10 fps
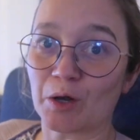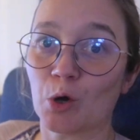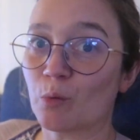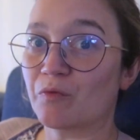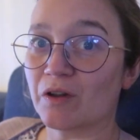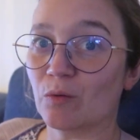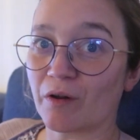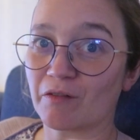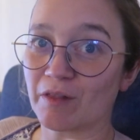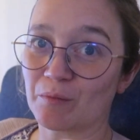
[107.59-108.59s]
and hopefully
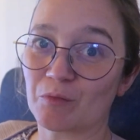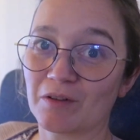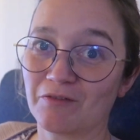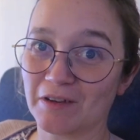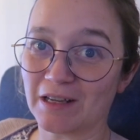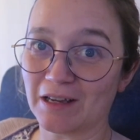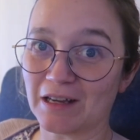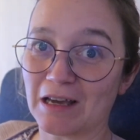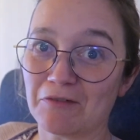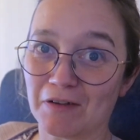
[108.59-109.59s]
one of them will
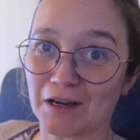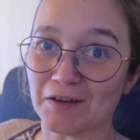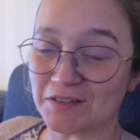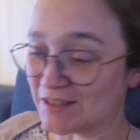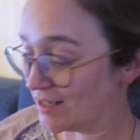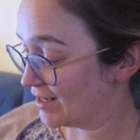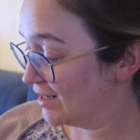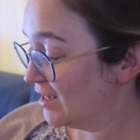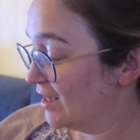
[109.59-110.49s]
get a five star.